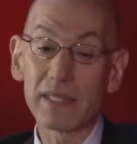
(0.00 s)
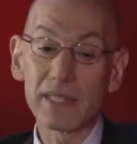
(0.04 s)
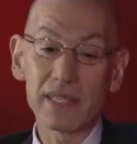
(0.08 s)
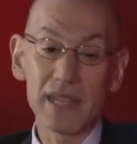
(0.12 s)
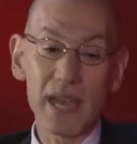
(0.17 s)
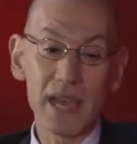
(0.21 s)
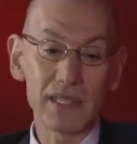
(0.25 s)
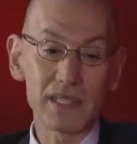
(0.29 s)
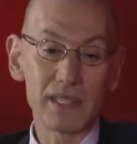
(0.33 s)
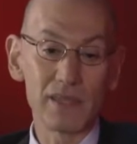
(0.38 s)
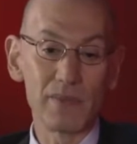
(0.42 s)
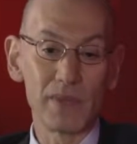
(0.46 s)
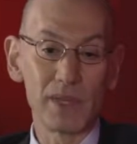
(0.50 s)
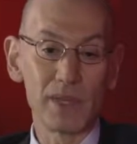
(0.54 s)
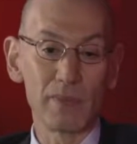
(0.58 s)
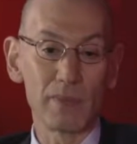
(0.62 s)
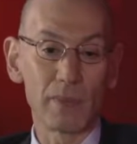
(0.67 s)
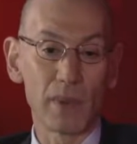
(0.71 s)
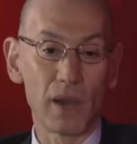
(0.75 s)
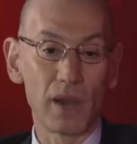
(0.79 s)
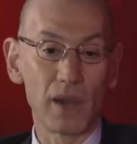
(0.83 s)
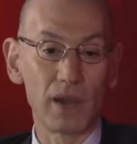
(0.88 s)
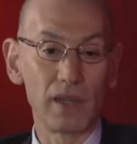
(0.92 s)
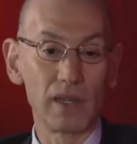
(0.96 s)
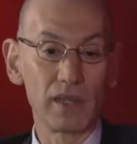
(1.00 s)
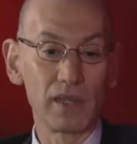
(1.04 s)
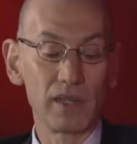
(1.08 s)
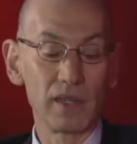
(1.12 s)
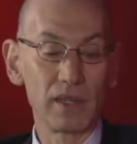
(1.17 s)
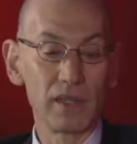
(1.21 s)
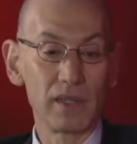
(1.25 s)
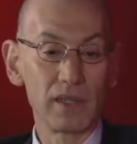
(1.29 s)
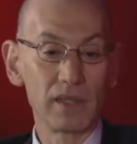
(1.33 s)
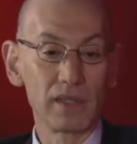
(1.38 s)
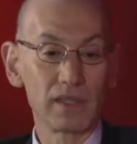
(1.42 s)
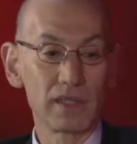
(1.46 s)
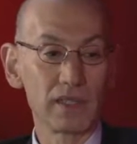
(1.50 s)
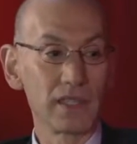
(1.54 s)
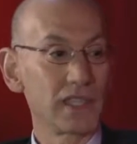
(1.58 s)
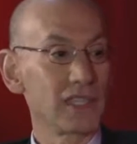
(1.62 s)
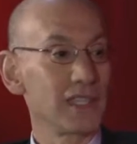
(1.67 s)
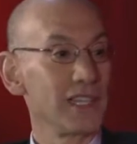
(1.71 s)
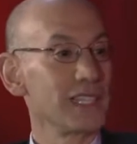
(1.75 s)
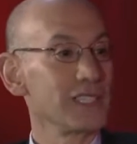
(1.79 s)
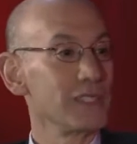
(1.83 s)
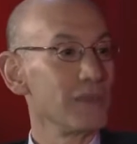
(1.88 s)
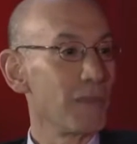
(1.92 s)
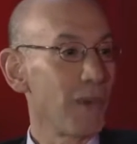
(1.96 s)
a testament in part to the
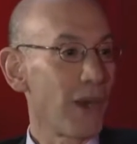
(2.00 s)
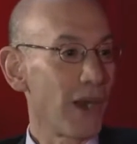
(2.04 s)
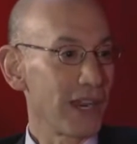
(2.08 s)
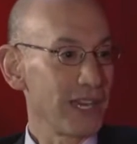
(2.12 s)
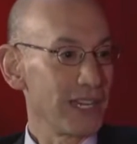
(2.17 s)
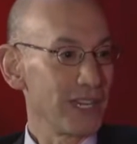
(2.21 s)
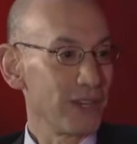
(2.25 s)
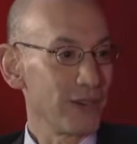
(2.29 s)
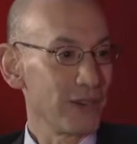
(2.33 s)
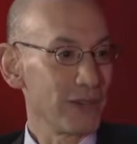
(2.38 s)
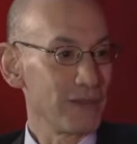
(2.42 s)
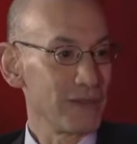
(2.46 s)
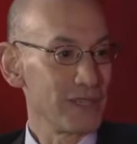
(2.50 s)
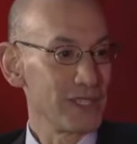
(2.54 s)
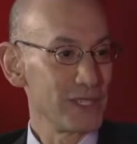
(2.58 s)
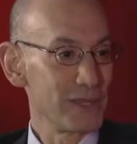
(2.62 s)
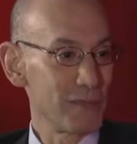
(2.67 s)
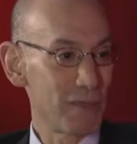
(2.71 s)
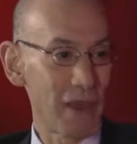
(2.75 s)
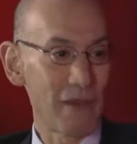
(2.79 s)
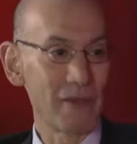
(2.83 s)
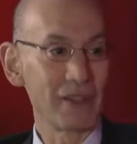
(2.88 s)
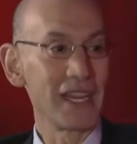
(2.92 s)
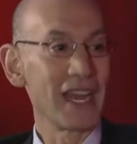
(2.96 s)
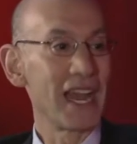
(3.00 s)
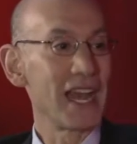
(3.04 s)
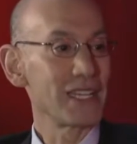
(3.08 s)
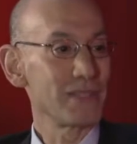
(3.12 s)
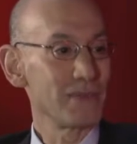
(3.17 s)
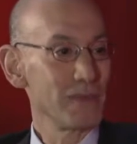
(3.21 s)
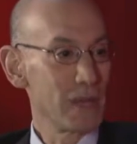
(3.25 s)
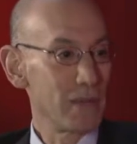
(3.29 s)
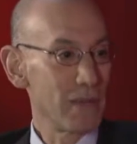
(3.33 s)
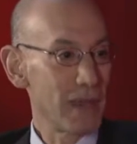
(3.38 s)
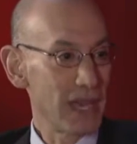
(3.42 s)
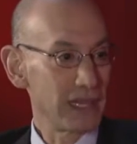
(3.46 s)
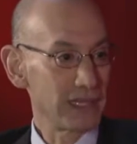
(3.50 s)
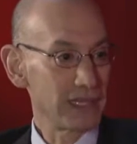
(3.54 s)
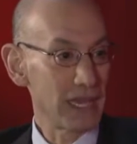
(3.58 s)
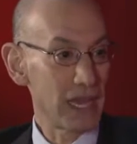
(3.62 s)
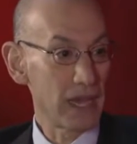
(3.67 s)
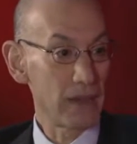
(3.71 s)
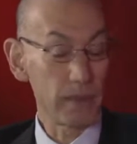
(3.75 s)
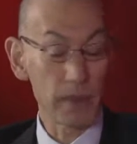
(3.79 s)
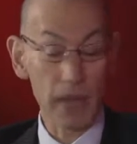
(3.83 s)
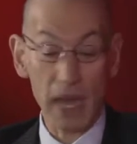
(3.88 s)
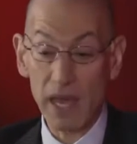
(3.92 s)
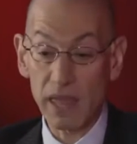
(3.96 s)
collective bargaining agreement. You're probably going to ask me about
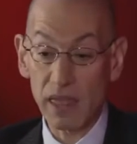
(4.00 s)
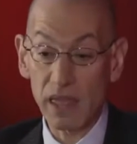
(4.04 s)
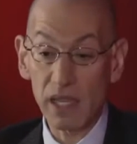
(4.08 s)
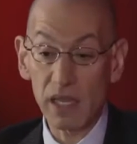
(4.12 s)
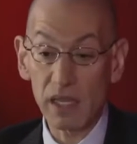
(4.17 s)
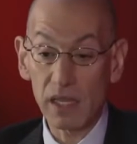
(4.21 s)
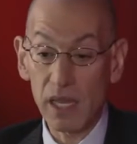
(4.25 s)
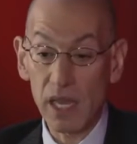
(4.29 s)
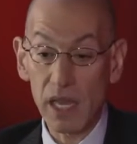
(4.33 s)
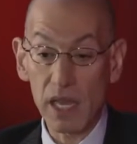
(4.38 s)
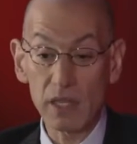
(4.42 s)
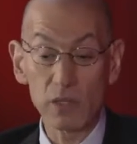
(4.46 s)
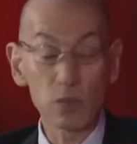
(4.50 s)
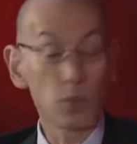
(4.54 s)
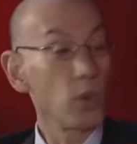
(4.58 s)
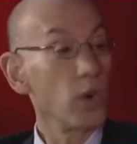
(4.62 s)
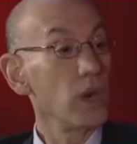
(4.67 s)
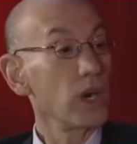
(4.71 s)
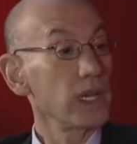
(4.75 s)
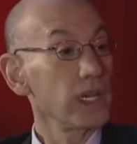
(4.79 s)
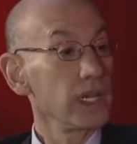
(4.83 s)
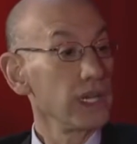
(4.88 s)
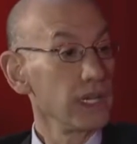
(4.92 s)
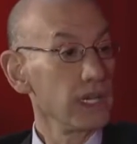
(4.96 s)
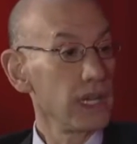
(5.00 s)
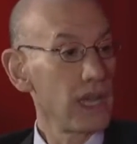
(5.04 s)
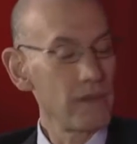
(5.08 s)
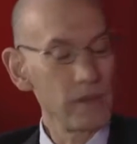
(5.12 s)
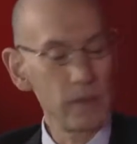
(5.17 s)
that, but I think it's working.